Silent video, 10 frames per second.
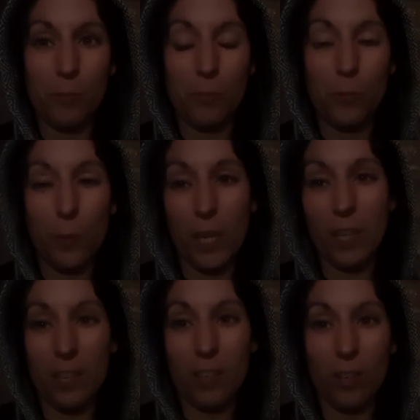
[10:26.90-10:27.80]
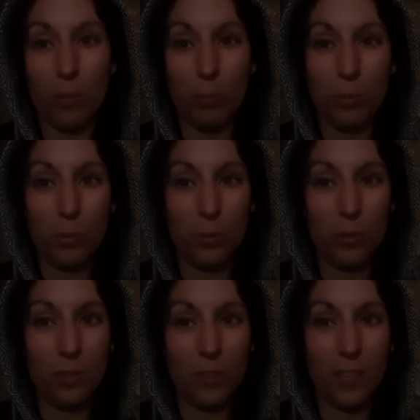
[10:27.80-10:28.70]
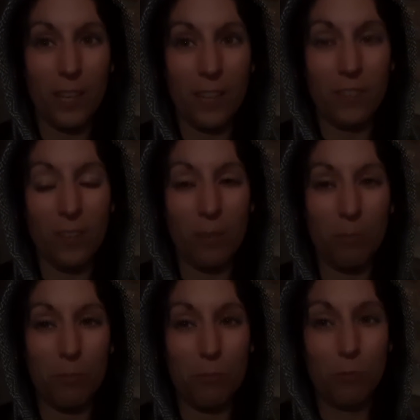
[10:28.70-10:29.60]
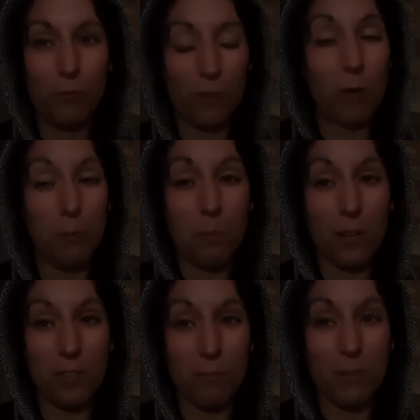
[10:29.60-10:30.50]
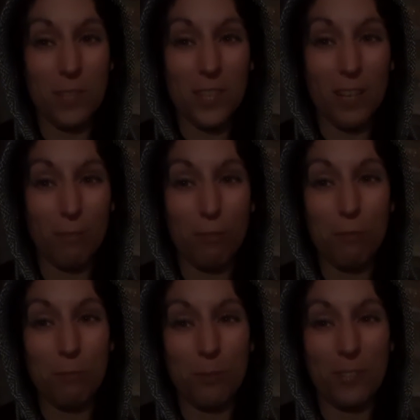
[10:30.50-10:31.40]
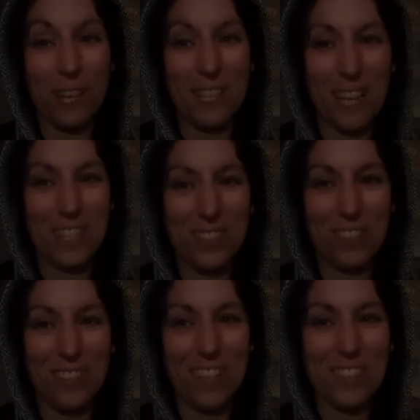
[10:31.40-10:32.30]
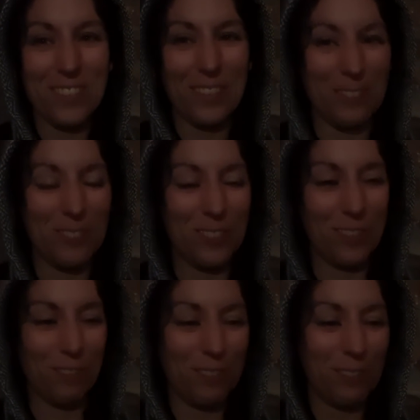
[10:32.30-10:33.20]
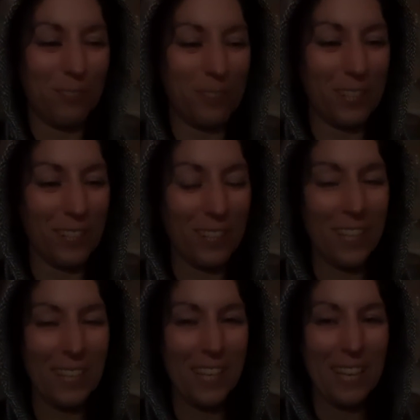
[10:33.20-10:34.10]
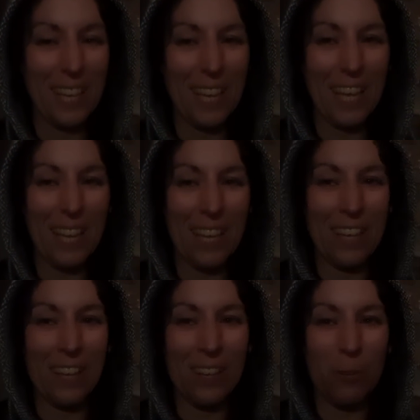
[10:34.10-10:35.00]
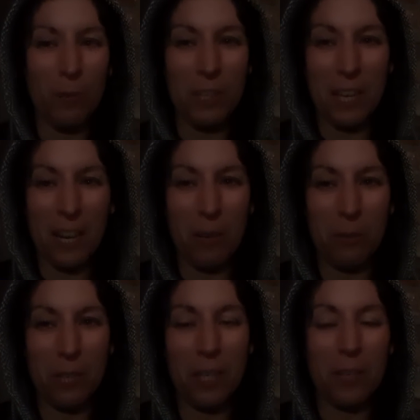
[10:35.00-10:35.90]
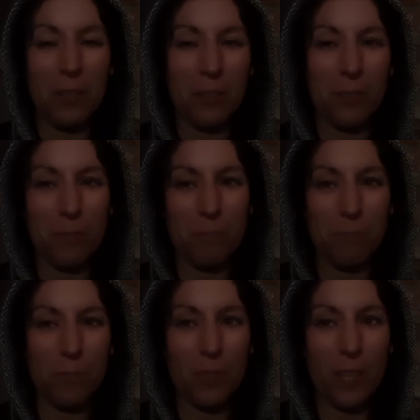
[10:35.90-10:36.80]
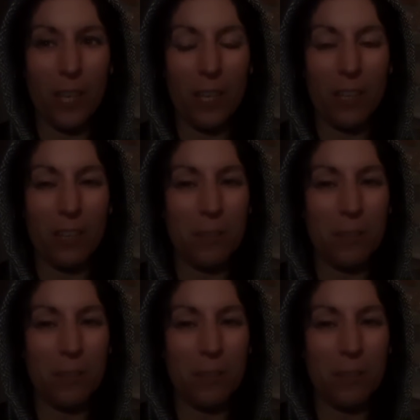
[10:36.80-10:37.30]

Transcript: waking up, and I'm very proud of myself, even more than yesterday, so I'm doing very well. 1 hour like